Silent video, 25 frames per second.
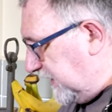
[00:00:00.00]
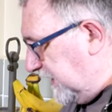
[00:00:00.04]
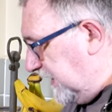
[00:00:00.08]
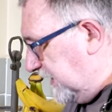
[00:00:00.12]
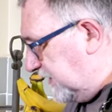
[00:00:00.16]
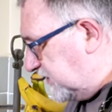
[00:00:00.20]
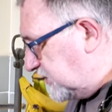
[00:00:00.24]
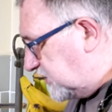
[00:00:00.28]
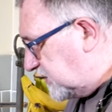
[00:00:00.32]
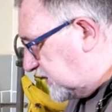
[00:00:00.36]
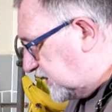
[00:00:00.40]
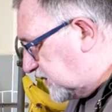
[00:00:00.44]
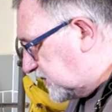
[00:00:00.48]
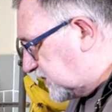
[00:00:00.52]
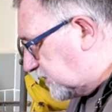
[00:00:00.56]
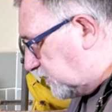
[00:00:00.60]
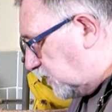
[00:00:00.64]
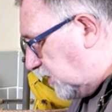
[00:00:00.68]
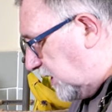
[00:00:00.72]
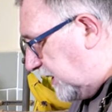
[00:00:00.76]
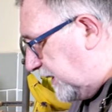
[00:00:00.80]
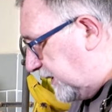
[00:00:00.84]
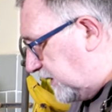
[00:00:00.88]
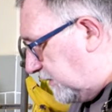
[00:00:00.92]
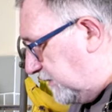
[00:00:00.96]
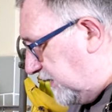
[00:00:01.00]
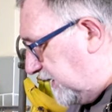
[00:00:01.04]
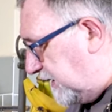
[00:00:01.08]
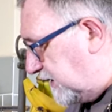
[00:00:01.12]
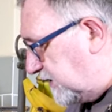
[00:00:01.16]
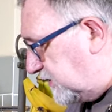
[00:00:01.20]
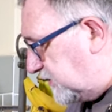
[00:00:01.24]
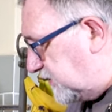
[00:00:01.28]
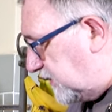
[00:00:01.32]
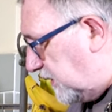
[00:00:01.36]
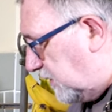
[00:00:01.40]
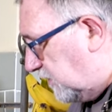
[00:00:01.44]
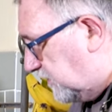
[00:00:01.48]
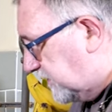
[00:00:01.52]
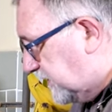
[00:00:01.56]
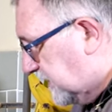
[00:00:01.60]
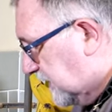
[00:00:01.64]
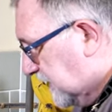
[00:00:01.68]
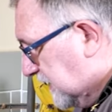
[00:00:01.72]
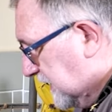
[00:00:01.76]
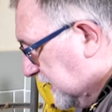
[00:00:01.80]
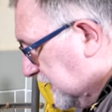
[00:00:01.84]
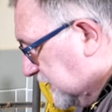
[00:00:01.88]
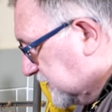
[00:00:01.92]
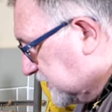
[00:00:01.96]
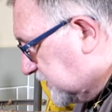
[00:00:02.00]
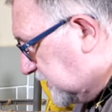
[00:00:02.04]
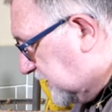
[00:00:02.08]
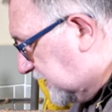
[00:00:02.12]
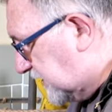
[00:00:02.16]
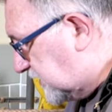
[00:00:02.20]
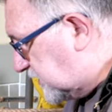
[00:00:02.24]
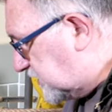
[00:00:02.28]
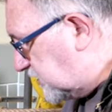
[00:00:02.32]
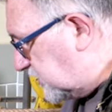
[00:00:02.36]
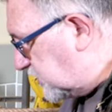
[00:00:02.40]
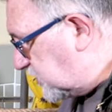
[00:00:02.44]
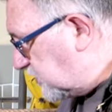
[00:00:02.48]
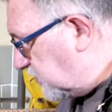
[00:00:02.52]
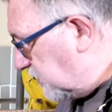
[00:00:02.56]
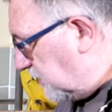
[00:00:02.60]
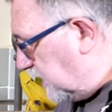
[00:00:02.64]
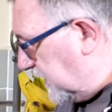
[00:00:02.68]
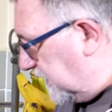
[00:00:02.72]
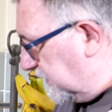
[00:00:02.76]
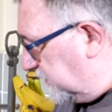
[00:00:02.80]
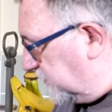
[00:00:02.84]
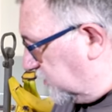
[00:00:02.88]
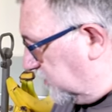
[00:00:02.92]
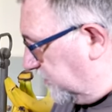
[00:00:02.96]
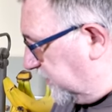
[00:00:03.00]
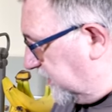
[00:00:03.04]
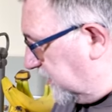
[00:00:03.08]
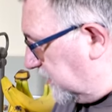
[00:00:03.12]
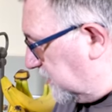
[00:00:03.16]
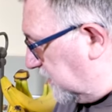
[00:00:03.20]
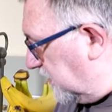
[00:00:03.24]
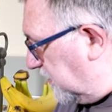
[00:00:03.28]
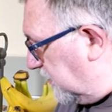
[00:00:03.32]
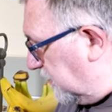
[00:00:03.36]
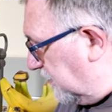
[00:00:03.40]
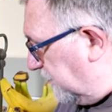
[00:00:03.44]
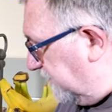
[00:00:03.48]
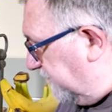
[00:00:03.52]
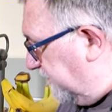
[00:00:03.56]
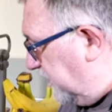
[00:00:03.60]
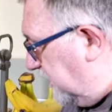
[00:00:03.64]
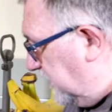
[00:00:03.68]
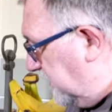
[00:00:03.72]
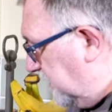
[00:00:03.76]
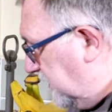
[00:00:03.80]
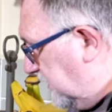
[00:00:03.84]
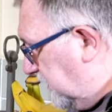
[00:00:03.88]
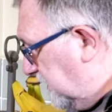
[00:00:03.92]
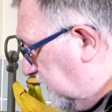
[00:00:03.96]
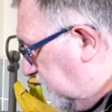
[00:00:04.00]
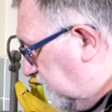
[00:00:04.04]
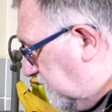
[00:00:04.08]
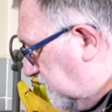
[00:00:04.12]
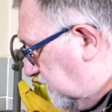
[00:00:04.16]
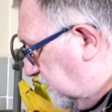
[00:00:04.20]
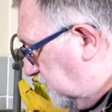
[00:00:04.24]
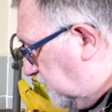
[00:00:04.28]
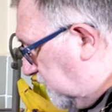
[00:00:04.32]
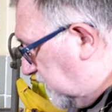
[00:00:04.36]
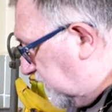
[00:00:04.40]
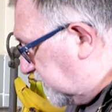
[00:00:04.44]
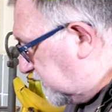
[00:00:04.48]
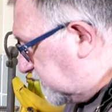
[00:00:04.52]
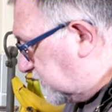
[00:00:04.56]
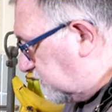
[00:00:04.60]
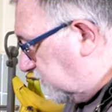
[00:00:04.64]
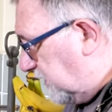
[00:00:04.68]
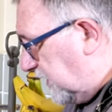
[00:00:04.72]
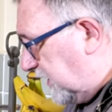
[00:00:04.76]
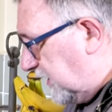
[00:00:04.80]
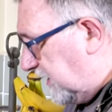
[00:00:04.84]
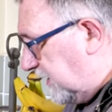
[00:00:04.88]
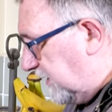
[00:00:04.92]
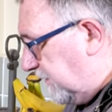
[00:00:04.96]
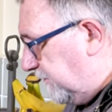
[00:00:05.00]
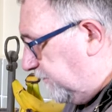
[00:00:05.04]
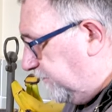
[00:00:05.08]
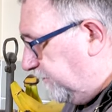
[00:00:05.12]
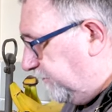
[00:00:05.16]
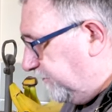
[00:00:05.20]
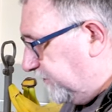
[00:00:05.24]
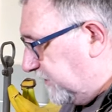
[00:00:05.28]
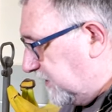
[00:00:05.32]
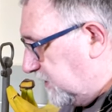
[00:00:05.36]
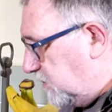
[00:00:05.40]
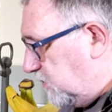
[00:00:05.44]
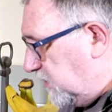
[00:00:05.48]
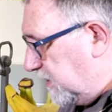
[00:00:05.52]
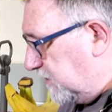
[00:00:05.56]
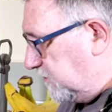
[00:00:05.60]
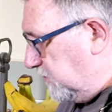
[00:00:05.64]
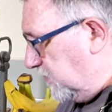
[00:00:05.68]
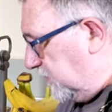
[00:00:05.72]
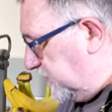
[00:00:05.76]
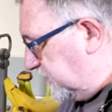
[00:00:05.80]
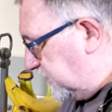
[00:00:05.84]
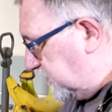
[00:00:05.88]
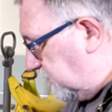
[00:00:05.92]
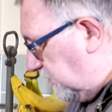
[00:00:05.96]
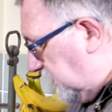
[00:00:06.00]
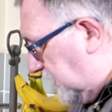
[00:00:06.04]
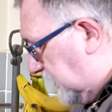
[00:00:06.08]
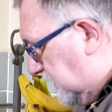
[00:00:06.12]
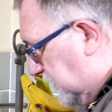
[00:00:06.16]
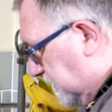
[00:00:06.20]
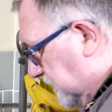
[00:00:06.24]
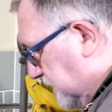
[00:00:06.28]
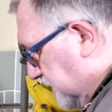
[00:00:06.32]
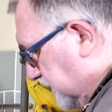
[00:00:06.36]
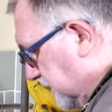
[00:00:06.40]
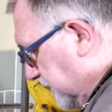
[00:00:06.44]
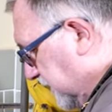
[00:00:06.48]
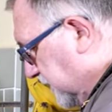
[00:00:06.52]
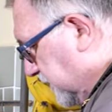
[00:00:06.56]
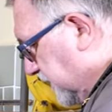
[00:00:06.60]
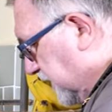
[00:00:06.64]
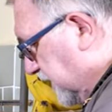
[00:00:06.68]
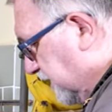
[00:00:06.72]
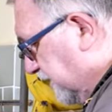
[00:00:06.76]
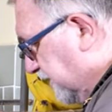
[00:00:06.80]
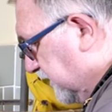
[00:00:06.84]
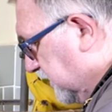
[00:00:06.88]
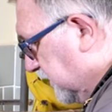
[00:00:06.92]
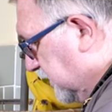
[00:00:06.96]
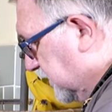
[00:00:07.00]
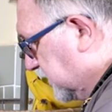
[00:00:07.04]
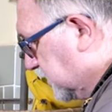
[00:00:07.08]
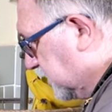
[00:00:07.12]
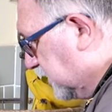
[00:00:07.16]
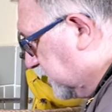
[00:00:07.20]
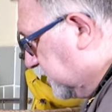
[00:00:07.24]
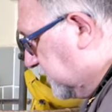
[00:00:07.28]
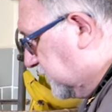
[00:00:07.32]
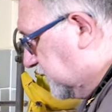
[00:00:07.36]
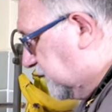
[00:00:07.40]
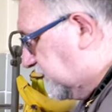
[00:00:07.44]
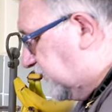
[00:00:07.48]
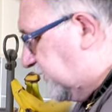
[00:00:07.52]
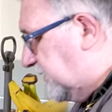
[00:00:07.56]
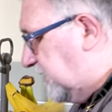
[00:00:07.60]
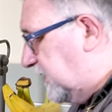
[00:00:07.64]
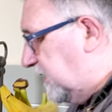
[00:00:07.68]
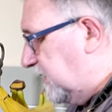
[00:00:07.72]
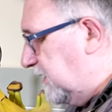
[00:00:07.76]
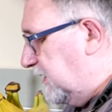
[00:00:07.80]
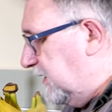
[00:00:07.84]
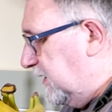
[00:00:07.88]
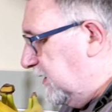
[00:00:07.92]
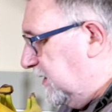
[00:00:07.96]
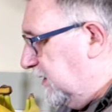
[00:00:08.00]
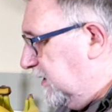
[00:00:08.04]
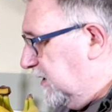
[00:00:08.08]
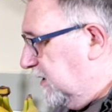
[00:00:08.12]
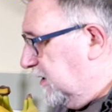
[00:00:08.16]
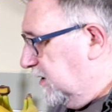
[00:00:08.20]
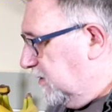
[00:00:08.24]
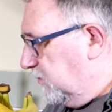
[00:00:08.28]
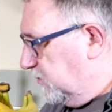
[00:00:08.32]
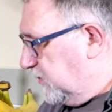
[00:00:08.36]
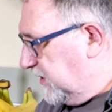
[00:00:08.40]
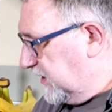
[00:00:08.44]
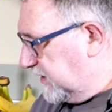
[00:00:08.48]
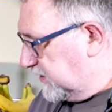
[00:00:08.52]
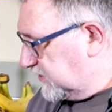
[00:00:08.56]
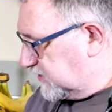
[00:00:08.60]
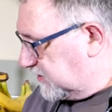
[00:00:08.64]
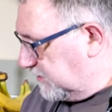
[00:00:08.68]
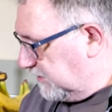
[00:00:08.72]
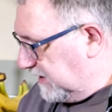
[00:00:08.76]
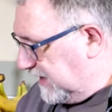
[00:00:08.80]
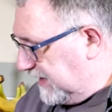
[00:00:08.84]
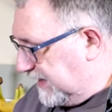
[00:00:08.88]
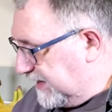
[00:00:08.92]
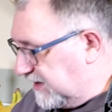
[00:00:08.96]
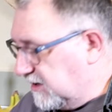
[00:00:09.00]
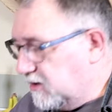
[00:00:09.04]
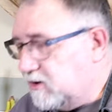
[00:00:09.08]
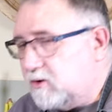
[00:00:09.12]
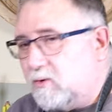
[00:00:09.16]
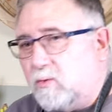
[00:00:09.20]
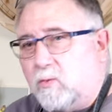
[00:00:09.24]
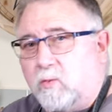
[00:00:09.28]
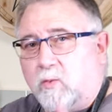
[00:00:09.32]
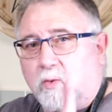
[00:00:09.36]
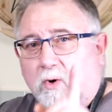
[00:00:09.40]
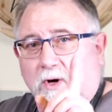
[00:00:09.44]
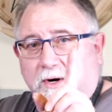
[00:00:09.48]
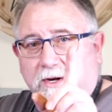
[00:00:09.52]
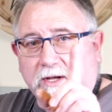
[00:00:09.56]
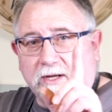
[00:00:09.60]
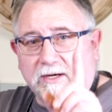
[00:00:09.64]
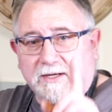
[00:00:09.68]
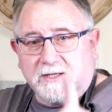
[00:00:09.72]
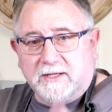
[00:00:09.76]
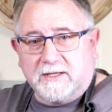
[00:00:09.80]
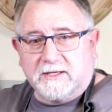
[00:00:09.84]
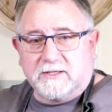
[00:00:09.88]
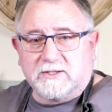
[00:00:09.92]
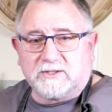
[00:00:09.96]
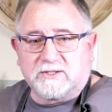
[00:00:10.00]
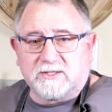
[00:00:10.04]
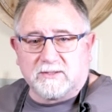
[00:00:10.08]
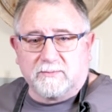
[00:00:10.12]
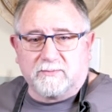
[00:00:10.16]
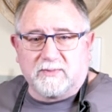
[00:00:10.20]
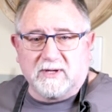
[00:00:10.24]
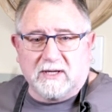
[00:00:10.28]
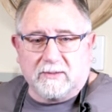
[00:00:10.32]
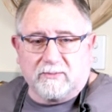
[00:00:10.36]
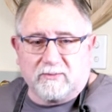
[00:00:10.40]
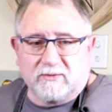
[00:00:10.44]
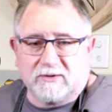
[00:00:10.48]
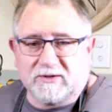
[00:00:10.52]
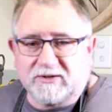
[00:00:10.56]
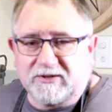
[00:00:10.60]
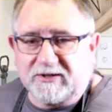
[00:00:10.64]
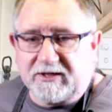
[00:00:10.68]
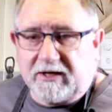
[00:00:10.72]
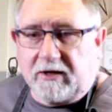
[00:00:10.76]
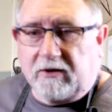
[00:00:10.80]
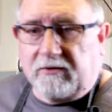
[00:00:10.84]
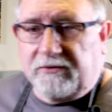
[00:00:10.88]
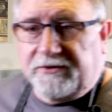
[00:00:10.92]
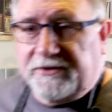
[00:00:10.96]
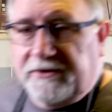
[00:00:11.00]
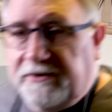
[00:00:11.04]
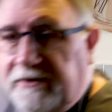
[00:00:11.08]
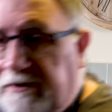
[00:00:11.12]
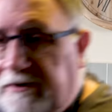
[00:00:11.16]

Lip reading: It's just the right amount of salt. So let's just try a little bit of mozzarella, quick mozzarella, not to be confused with the real thing. Bit of tomato. What I need is some pepper and salt.